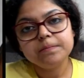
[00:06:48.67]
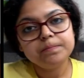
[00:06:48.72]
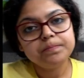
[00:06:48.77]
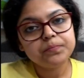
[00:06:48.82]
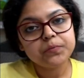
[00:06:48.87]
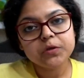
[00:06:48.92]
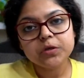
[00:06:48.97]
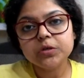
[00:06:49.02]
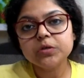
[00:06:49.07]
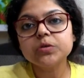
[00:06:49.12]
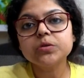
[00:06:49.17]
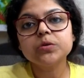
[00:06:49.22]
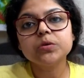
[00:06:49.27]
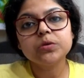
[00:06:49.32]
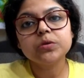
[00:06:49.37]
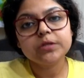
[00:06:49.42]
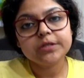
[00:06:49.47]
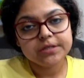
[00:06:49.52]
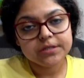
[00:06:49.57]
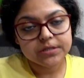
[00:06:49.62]

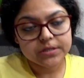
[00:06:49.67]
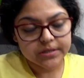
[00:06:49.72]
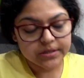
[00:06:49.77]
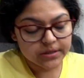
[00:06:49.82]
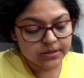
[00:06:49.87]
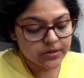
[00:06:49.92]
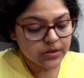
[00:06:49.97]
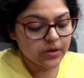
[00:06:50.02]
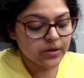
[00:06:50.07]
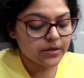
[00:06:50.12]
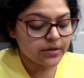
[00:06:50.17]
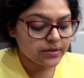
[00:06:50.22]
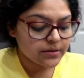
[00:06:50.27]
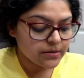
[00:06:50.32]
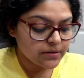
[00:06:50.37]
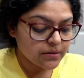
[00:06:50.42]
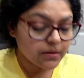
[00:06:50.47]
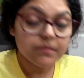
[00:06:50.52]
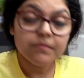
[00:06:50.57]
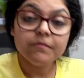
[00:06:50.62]
control is still not
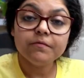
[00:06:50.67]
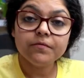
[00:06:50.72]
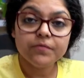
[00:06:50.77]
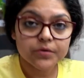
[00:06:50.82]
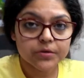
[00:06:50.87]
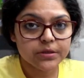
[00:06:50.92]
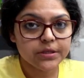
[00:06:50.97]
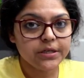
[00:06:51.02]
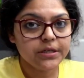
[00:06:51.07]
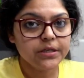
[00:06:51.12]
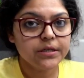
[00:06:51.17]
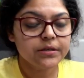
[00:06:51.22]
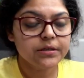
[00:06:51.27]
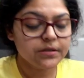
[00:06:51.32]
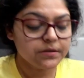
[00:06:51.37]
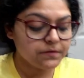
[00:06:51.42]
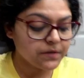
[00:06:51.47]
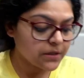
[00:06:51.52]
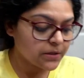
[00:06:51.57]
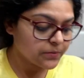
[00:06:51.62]
fully
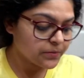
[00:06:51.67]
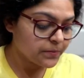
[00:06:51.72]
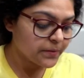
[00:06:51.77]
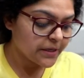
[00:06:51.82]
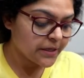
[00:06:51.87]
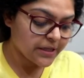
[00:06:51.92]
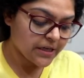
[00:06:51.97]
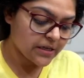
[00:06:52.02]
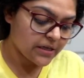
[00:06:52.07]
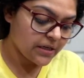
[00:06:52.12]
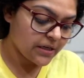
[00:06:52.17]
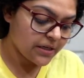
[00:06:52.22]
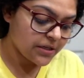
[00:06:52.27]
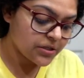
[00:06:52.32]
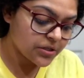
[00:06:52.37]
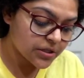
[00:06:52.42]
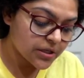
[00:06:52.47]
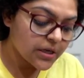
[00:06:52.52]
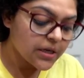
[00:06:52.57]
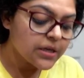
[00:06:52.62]
developed by that
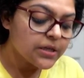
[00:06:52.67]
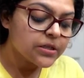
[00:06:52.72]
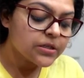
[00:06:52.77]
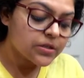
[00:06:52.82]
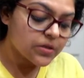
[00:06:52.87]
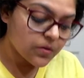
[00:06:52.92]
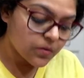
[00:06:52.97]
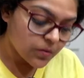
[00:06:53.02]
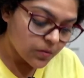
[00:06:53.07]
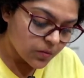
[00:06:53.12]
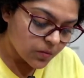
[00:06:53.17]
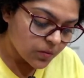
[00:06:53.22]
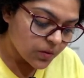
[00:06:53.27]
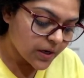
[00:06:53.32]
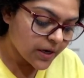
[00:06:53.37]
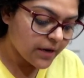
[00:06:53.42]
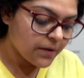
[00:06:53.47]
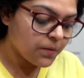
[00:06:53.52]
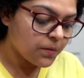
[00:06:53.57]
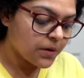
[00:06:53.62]
age. So what
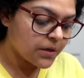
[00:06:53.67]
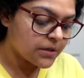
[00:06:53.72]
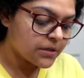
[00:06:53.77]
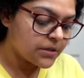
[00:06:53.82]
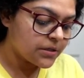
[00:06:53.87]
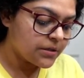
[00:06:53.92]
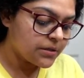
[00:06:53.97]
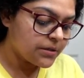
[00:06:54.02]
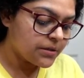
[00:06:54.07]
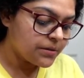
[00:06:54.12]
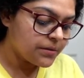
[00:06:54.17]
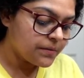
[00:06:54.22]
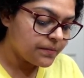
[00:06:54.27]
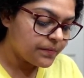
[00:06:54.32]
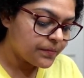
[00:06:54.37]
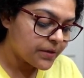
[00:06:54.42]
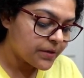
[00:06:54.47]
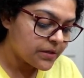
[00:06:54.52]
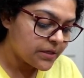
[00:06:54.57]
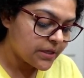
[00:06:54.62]
I want to
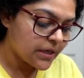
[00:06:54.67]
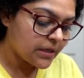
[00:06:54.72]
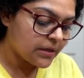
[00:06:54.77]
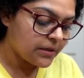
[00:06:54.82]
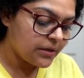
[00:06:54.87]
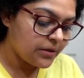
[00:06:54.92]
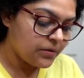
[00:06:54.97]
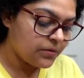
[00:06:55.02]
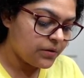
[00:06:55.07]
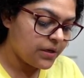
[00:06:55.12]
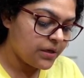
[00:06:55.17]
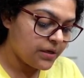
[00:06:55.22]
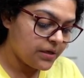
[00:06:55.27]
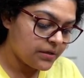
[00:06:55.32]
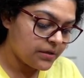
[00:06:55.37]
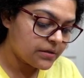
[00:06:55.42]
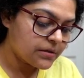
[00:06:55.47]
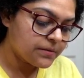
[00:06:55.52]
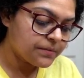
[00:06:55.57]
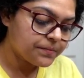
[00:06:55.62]
tell you
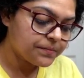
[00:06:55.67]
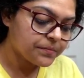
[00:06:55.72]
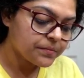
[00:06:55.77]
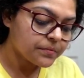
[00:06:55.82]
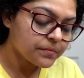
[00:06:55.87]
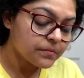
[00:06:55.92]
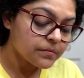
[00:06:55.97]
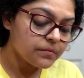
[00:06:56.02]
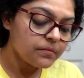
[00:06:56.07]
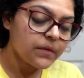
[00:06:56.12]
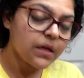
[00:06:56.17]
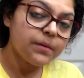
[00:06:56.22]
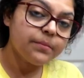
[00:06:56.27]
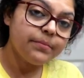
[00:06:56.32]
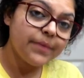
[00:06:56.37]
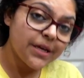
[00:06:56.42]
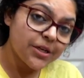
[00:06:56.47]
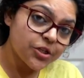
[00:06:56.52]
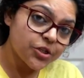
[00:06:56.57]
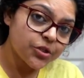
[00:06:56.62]
is,
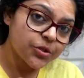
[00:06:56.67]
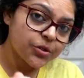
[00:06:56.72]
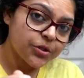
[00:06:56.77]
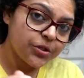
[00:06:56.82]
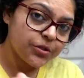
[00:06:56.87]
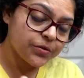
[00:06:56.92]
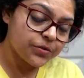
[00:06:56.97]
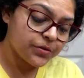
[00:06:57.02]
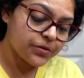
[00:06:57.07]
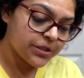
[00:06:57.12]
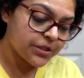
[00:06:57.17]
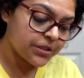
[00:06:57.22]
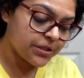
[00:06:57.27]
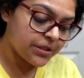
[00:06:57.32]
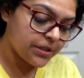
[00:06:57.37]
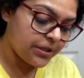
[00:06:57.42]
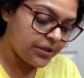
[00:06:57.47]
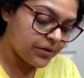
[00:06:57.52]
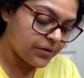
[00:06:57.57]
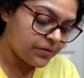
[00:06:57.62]
make sure you're
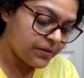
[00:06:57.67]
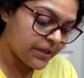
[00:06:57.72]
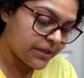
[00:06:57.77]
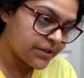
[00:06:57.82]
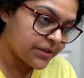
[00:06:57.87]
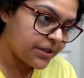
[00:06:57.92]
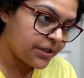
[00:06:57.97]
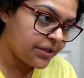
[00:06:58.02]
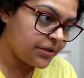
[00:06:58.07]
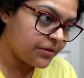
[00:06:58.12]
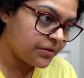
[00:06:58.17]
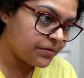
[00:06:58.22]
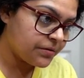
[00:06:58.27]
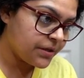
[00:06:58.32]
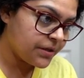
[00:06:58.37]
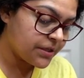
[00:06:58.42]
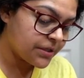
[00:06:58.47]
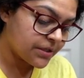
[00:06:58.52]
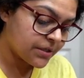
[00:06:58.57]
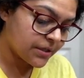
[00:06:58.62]
resting your
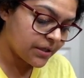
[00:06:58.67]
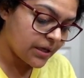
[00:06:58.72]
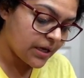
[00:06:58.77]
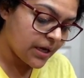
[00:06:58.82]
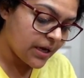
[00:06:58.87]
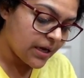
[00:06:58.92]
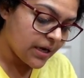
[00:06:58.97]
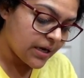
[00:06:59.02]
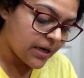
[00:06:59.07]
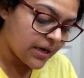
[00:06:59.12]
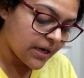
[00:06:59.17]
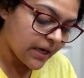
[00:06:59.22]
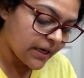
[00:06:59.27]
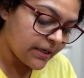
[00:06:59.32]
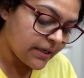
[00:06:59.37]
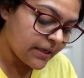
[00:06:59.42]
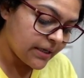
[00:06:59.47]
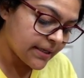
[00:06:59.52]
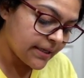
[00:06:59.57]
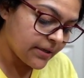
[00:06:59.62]
wrist
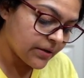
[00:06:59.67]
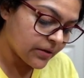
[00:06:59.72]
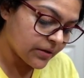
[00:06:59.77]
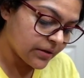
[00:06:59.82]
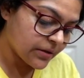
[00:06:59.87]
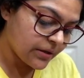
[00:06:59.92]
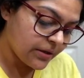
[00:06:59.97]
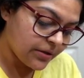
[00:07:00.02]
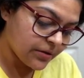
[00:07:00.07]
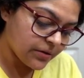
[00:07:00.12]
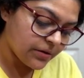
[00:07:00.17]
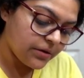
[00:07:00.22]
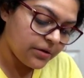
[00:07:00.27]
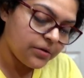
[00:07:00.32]
nicely on you